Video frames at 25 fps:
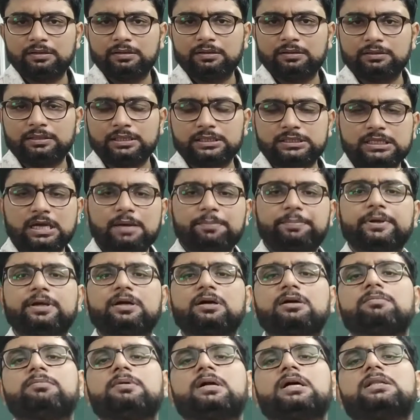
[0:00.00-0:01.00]
The
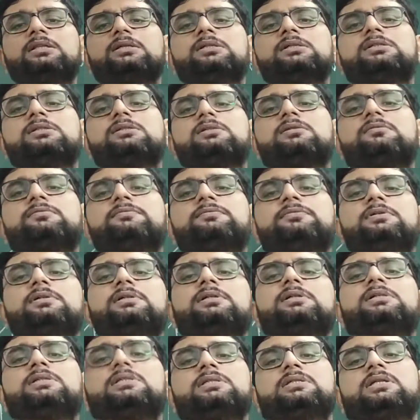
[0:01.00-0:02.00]
Chapekar brothers
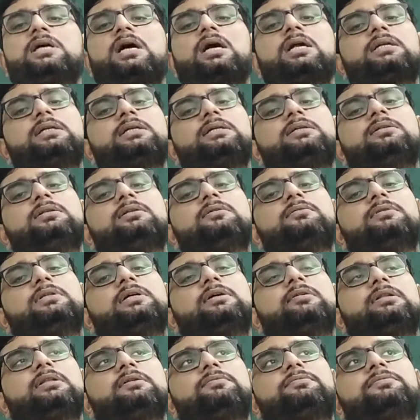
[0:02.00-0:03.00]
first started, they
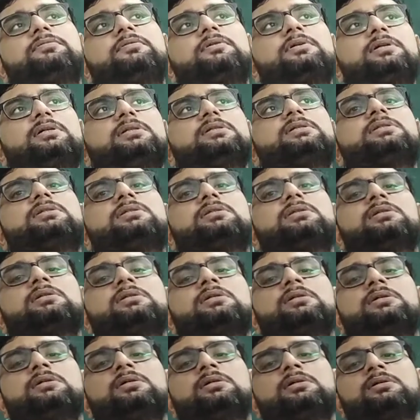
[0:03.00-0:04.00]
were the first
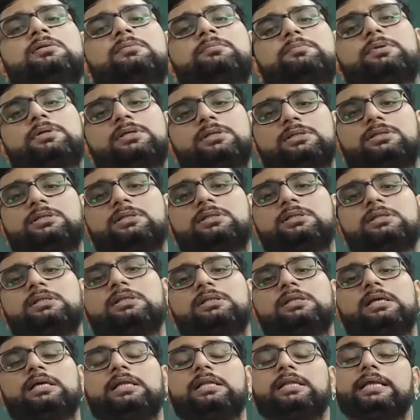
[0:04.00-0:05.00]

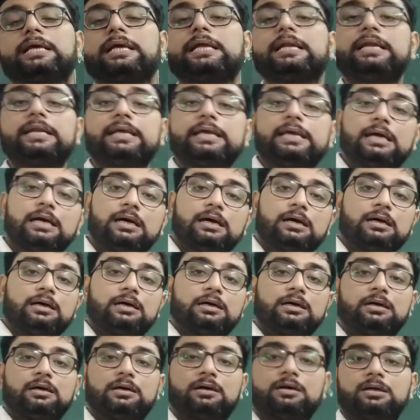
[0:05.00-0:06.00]
person in
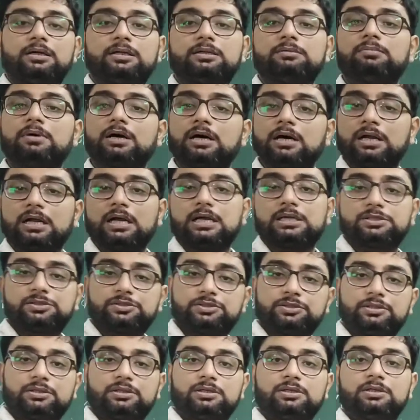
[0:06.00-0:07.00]
India, in
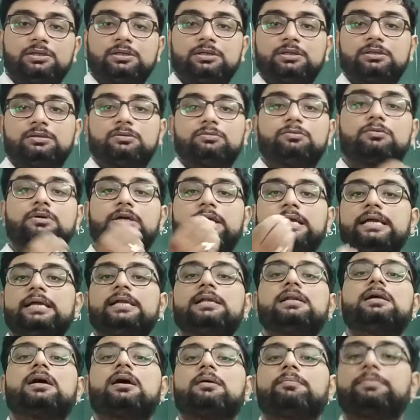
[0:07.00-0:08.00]
Maharashtra, who
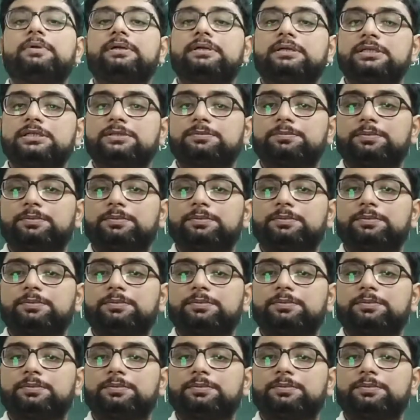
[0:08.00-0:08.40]
killed a British